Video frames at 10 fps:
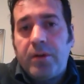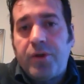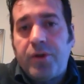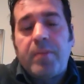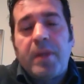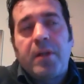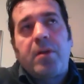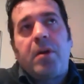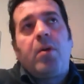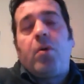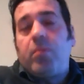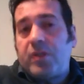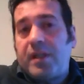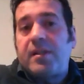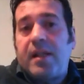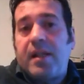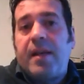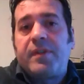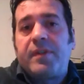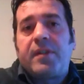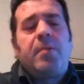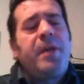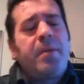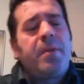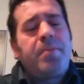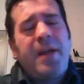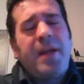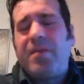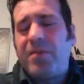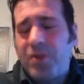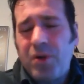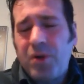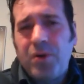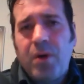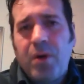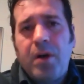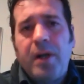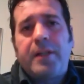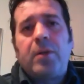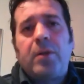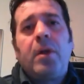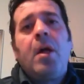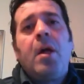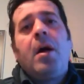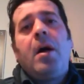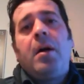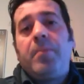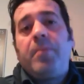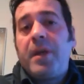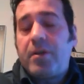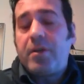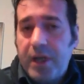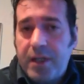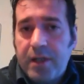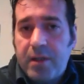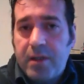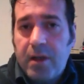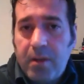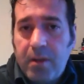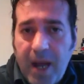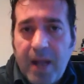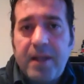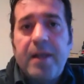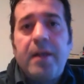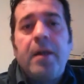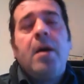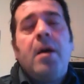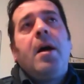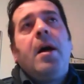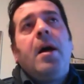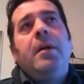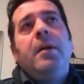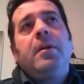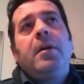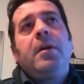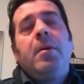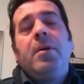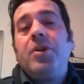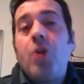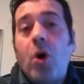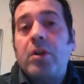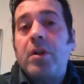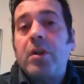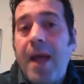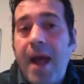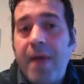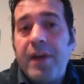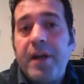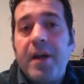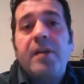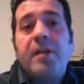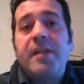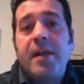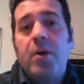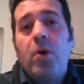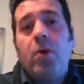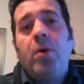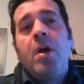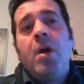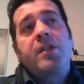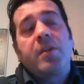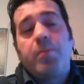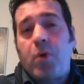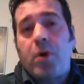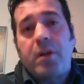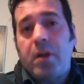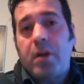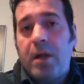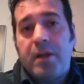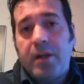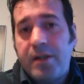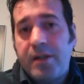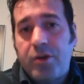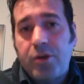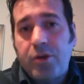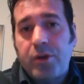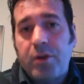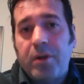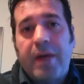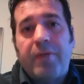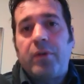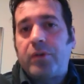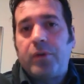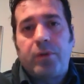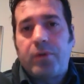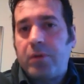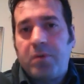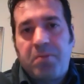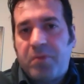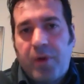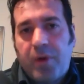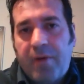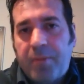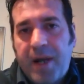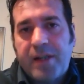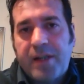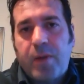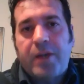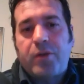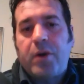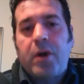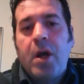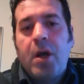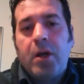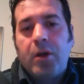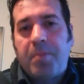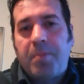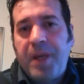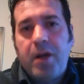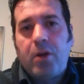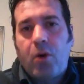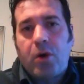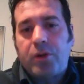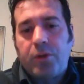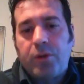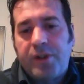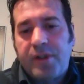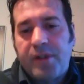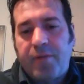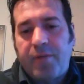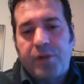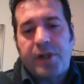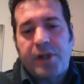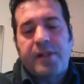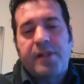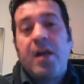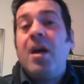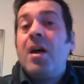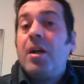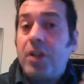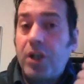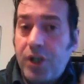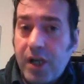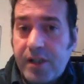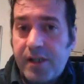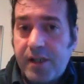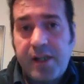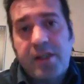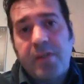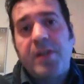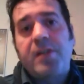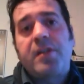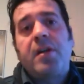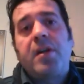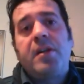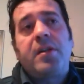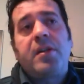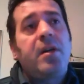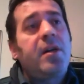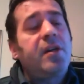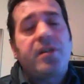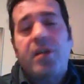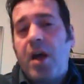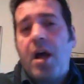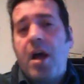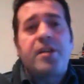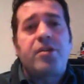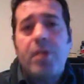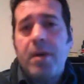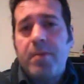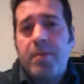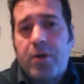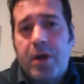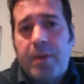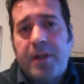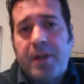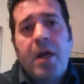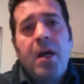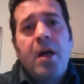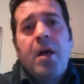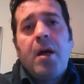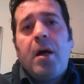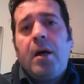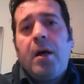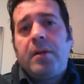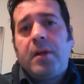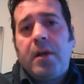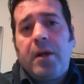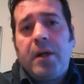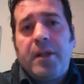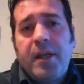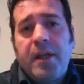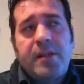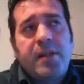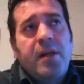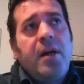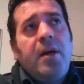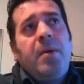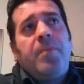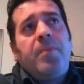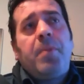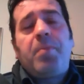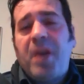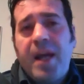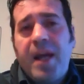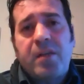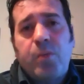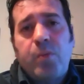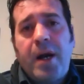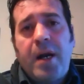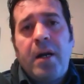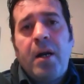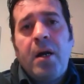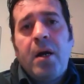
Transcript: treatment almost as slaves, being paid too little, being treated badly, and not having a single support at an institutional level to have a place where to appeal or to sit. The justice system is extremely corrupted, and it is a place where